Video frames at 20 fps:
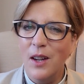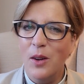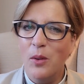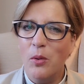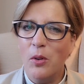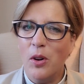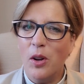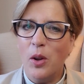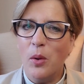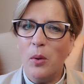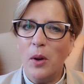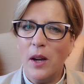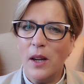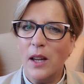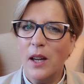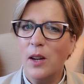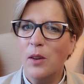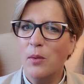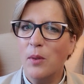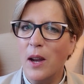We're all
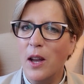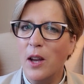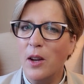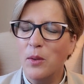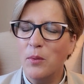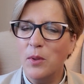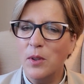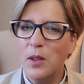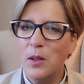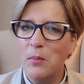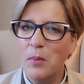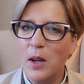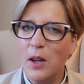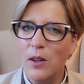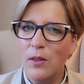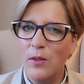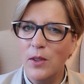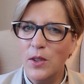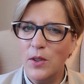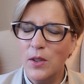walking around with
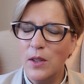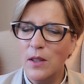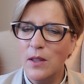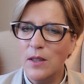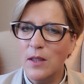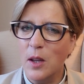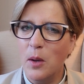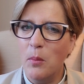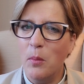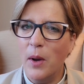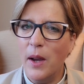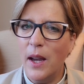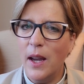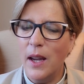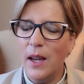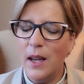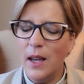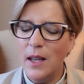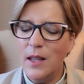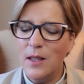impaired vision in some
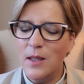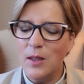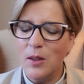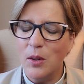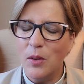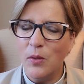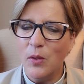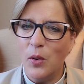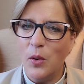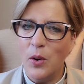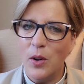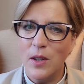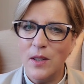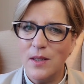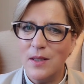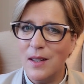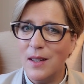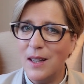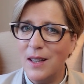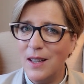way. And so, of
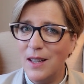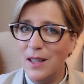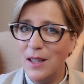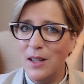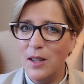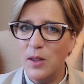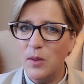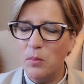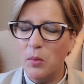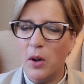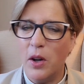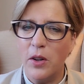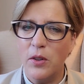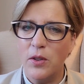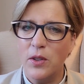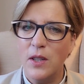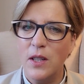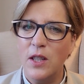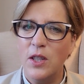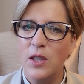course, in his broader
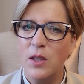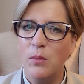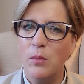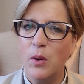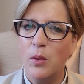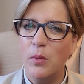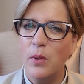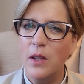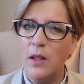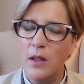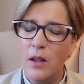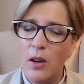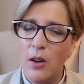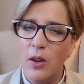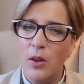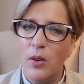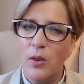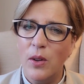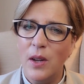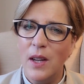teaching, what we
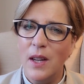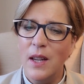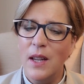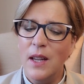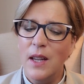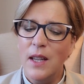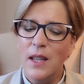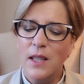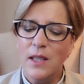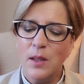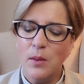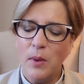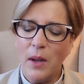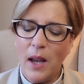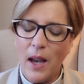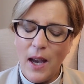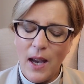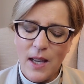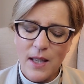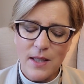know is that we
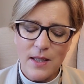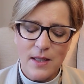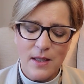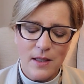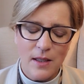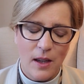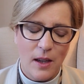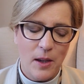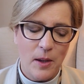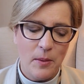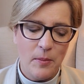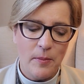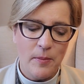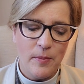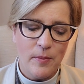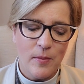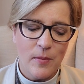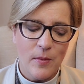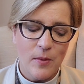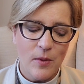ask
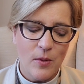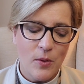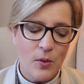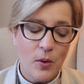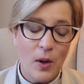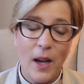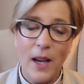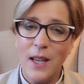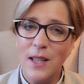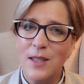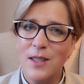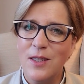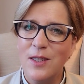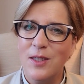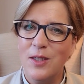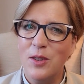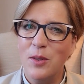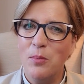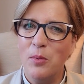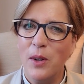
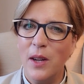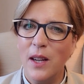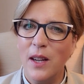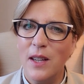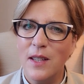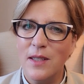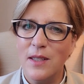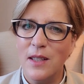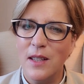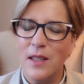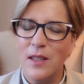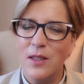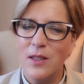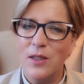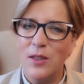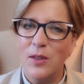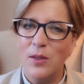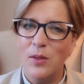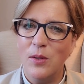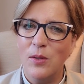Christ to bring us
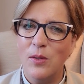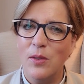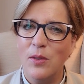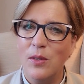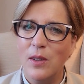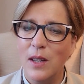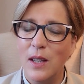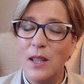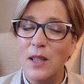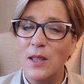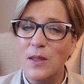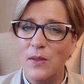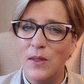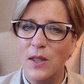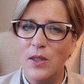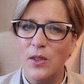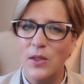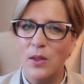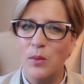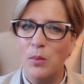into his
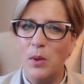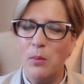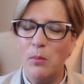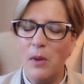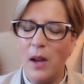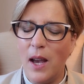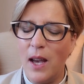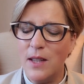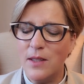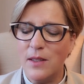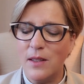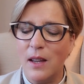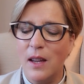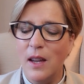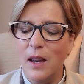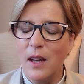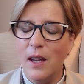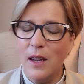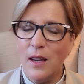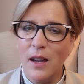vision. We ask
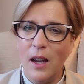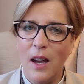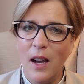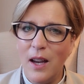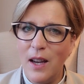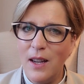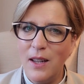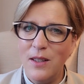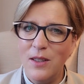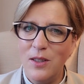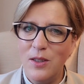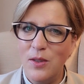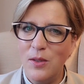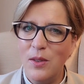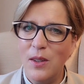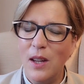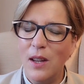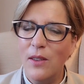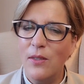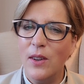God to
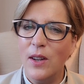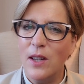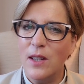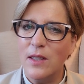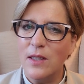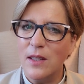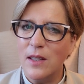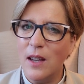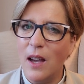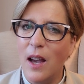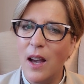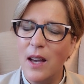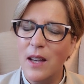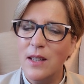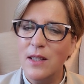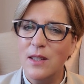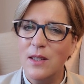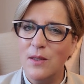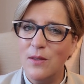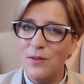give us
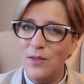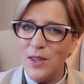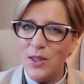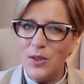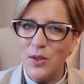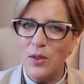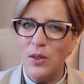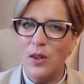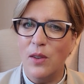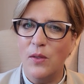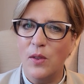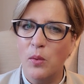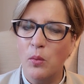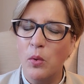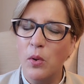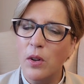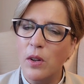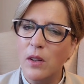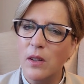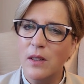God's vision of the
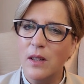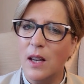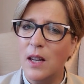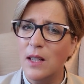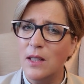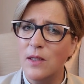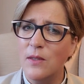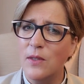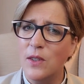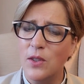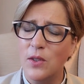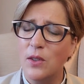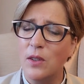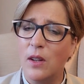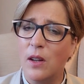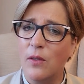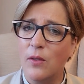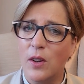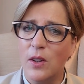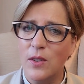world, God's vision
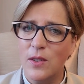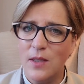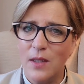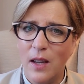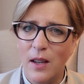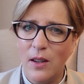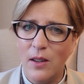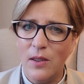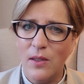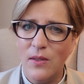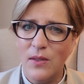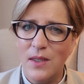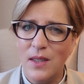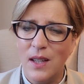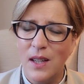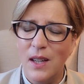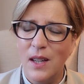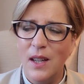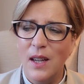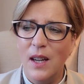of ourselves,
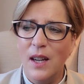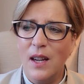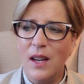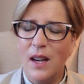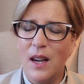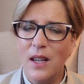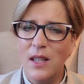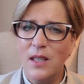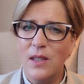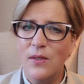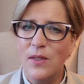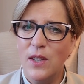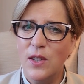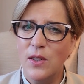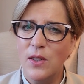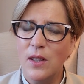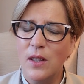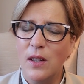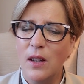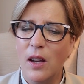God's
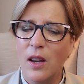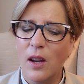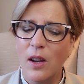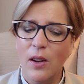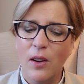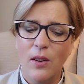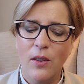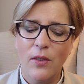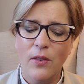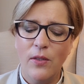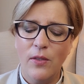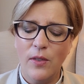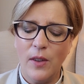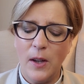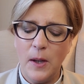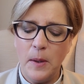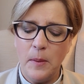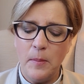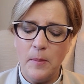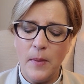vision of
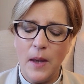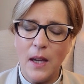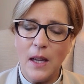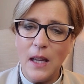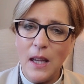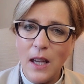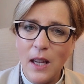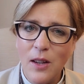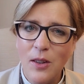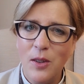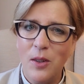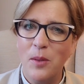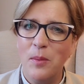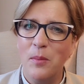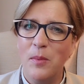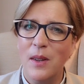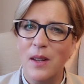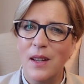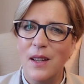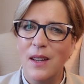a
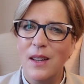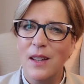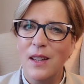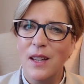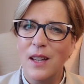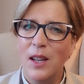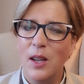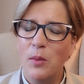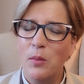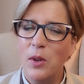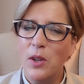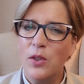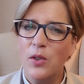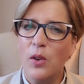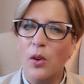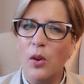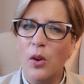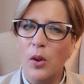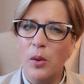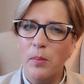kingdom in which
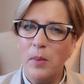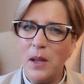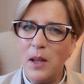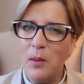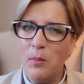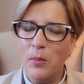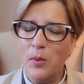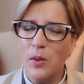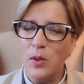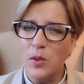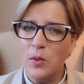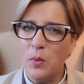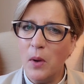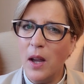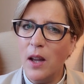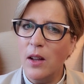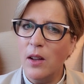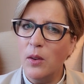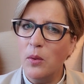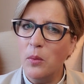all people
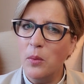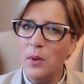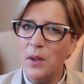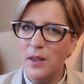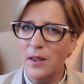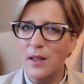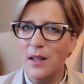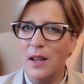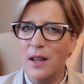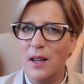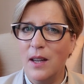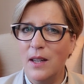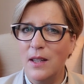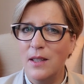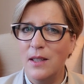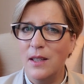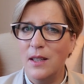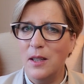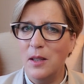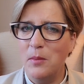dwell with
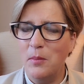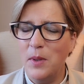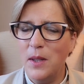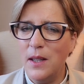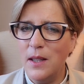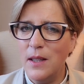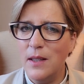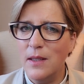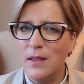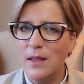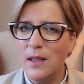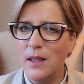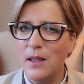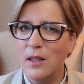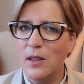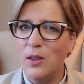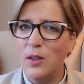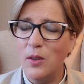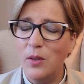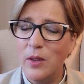God in peace and
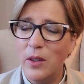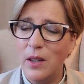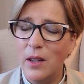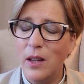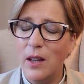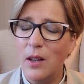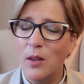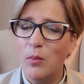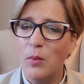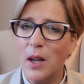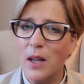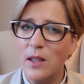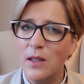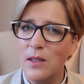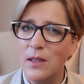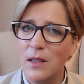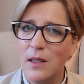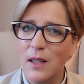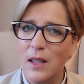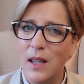in unity and
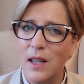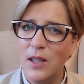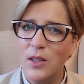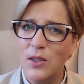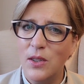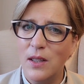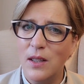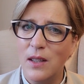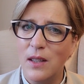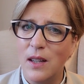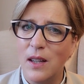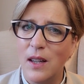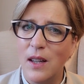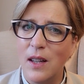reconciliation.